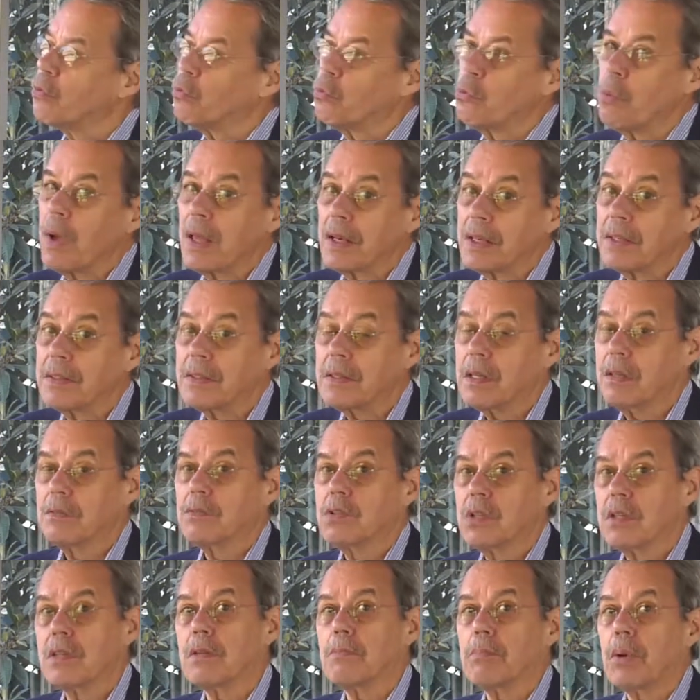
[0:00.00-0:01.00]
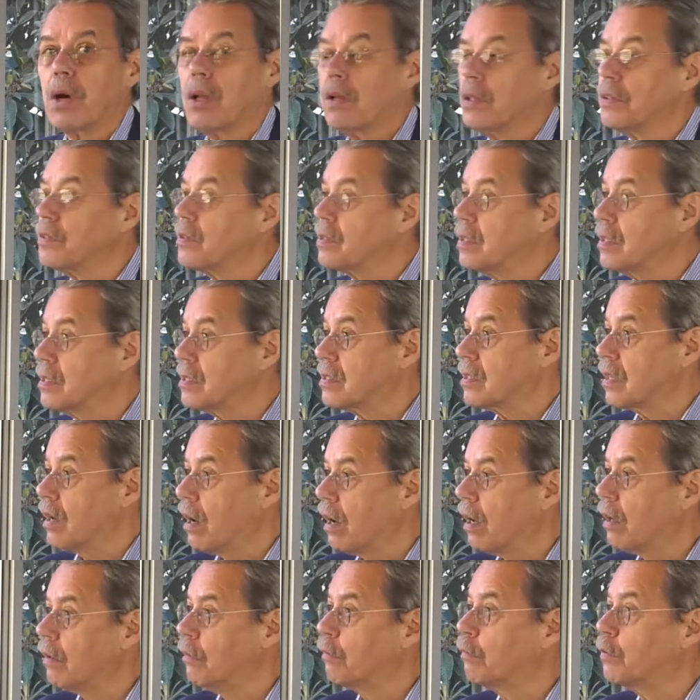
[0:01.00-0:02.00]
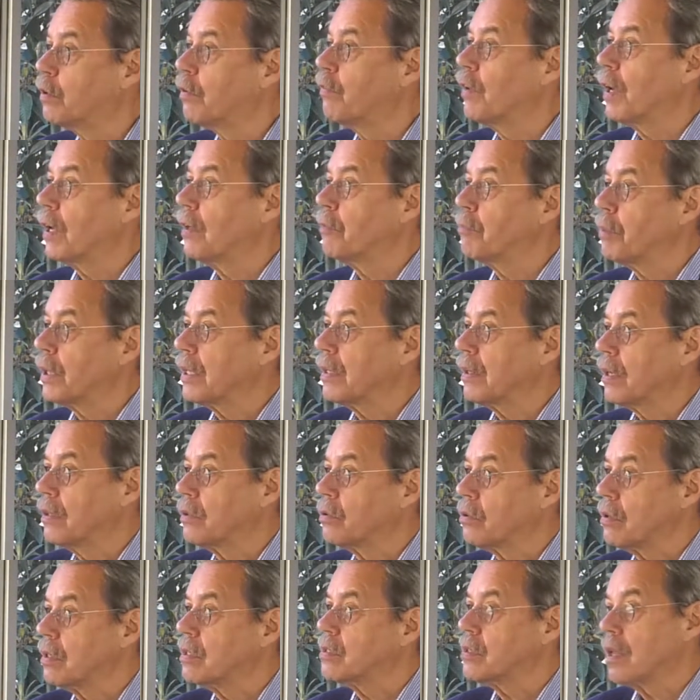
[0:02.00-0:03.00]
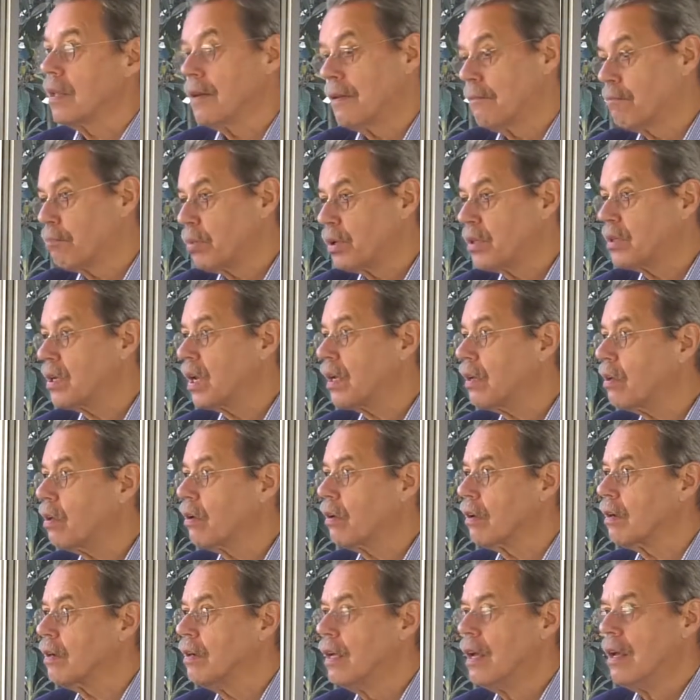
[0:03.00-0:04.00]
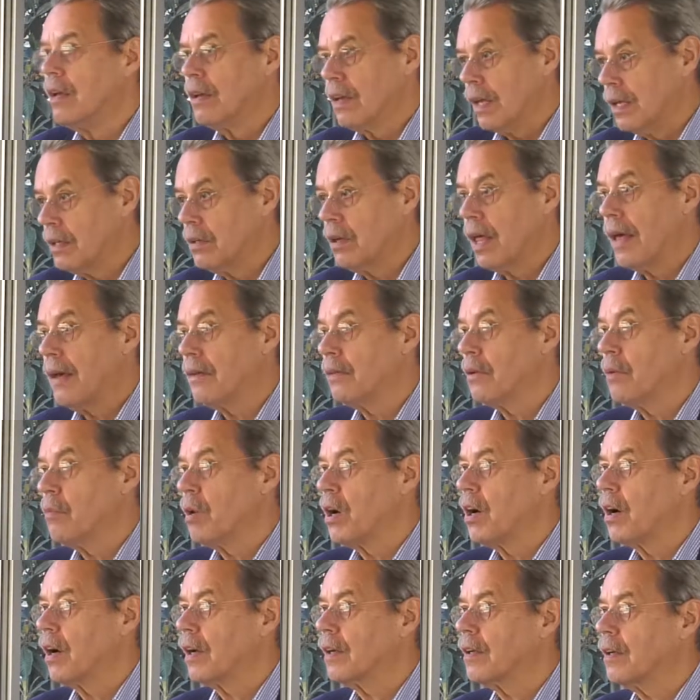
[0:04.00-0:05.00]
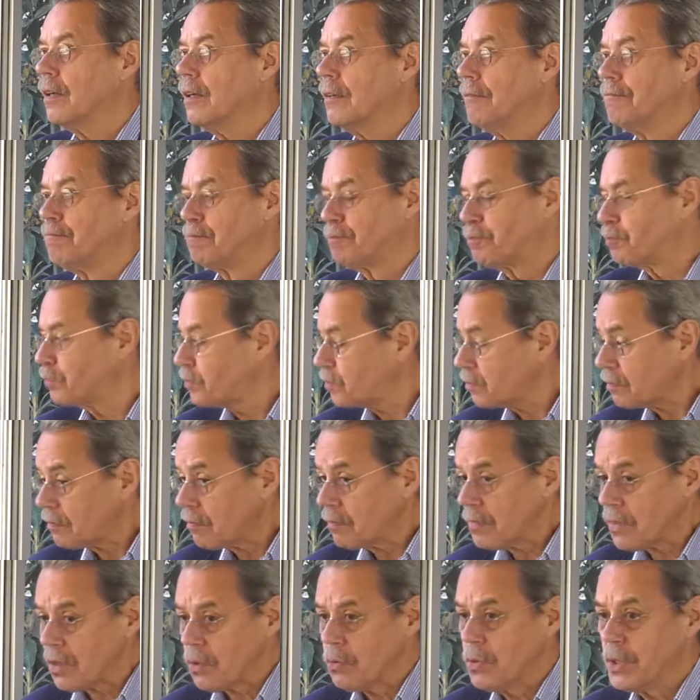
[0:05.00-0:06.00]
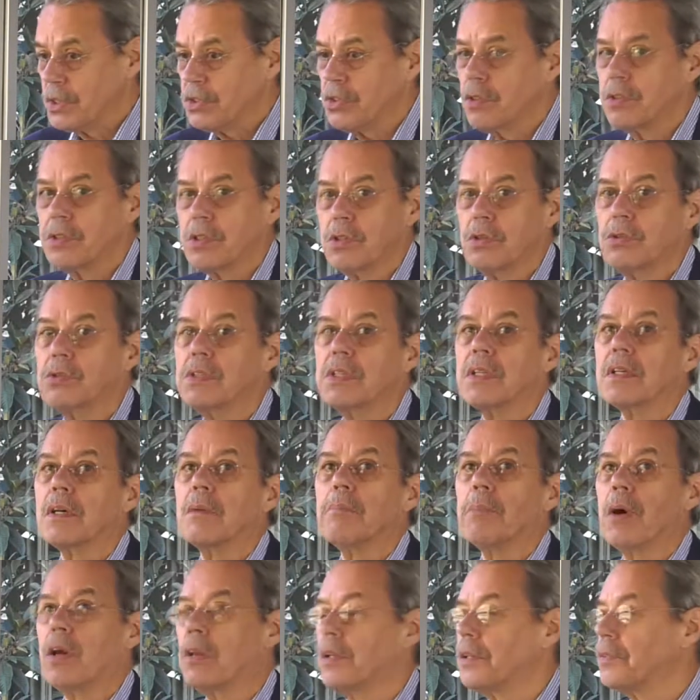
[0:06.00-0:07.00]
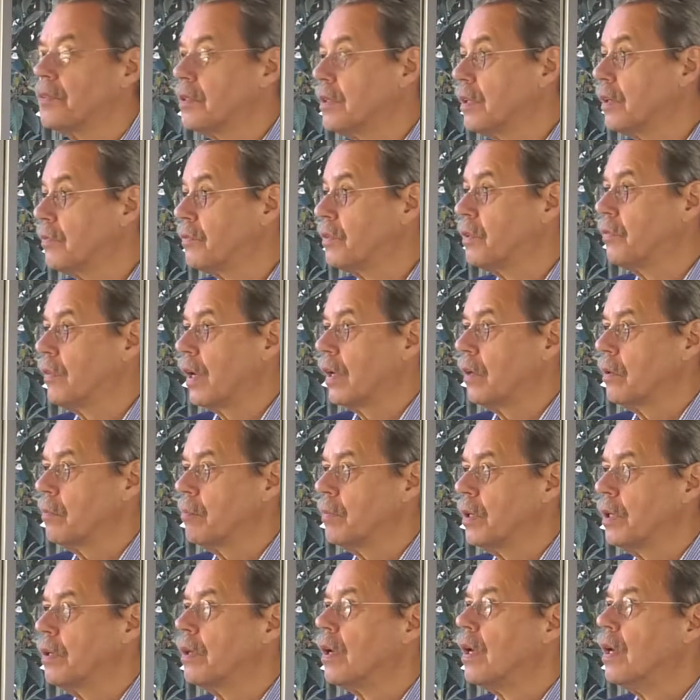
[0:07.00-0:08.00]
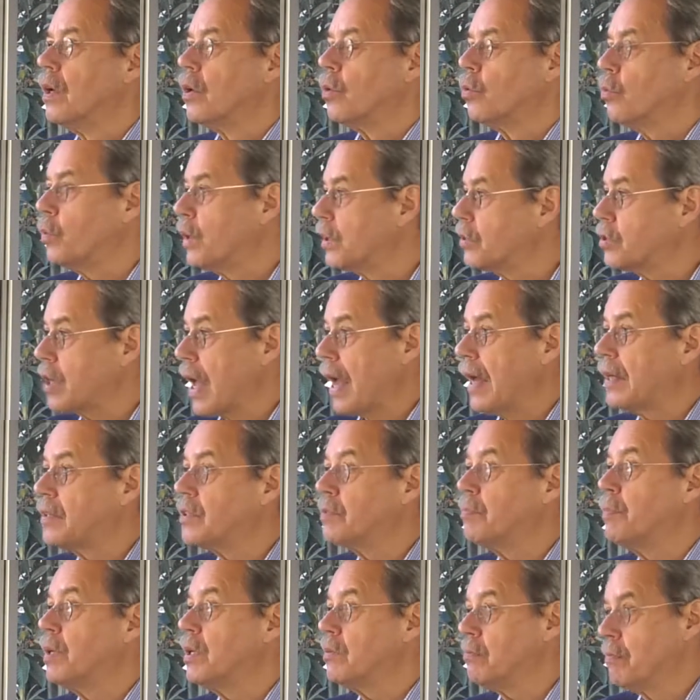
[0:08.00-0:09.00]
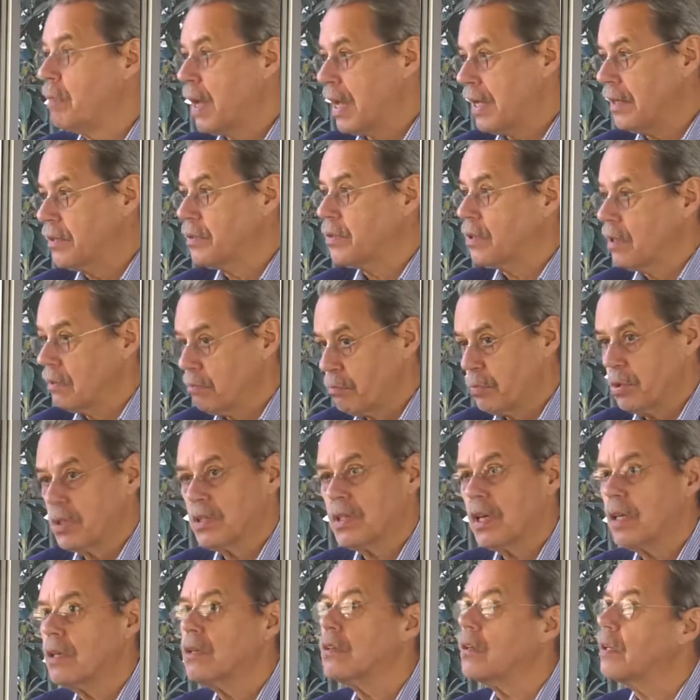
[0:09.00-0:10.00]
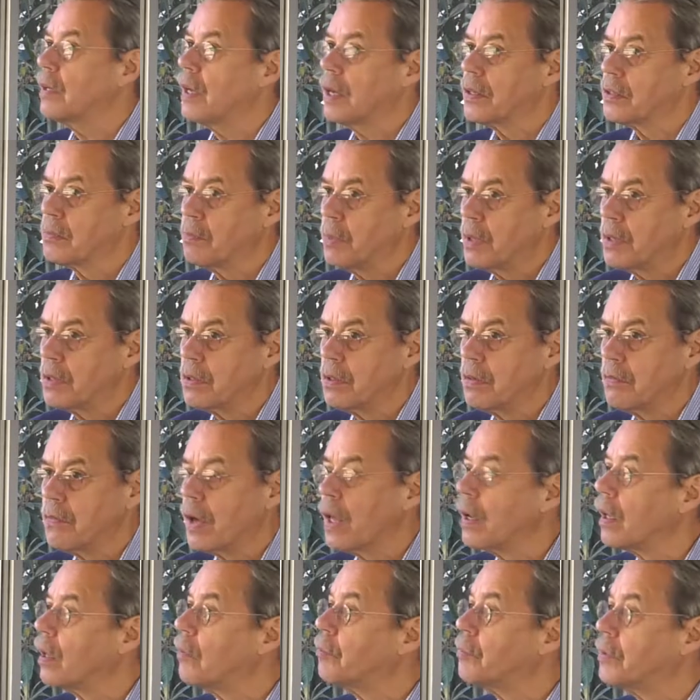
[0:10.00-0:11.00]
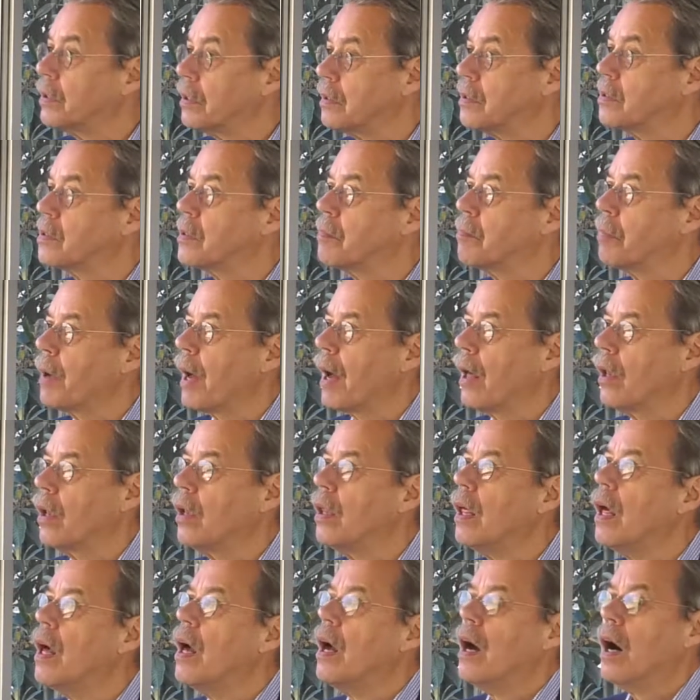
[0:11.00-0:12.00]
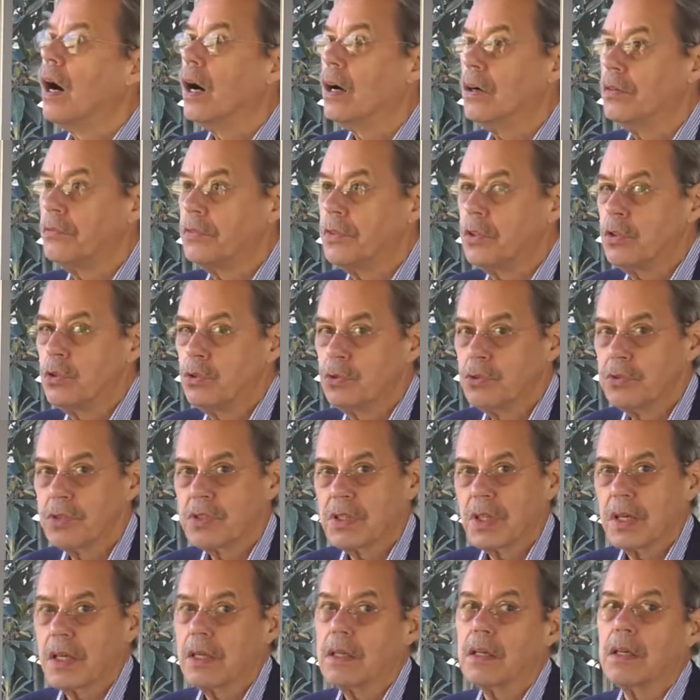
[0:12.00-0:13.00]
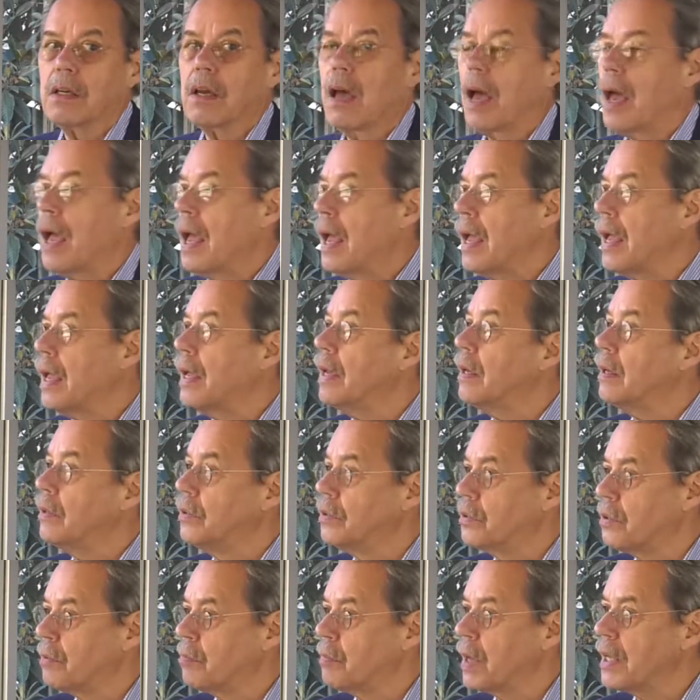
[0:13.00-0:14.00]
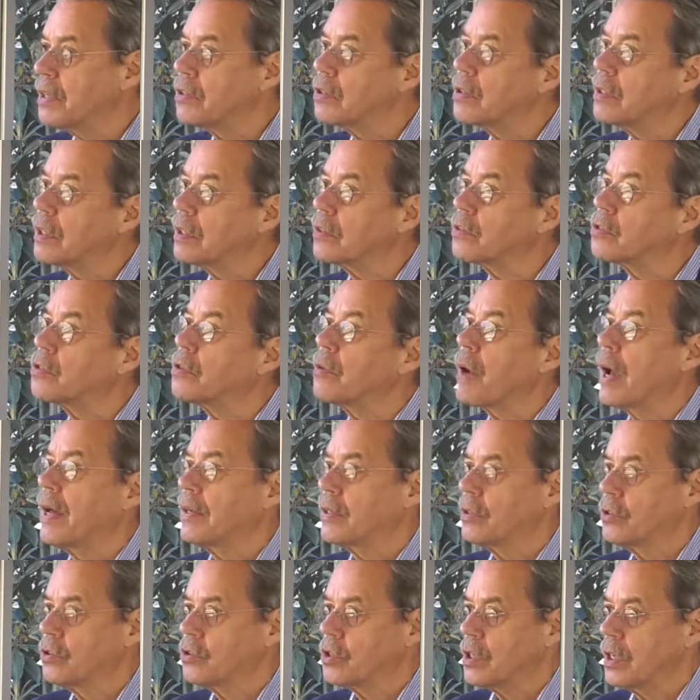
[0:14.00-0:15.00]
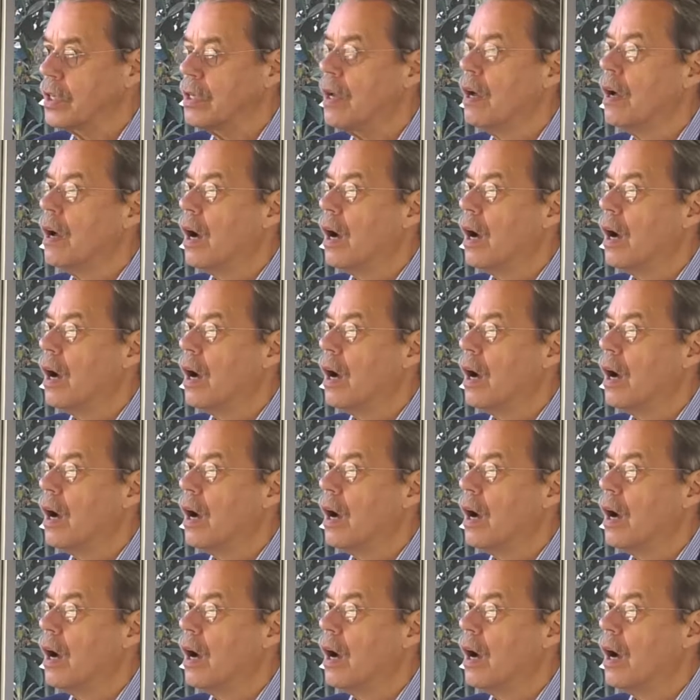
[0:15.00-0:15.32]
relative to the policies of developing countries, and in particular in Latin America. Which is using a policy of development which has been based and particularly has been developed in CEPAL of using a domestic strategy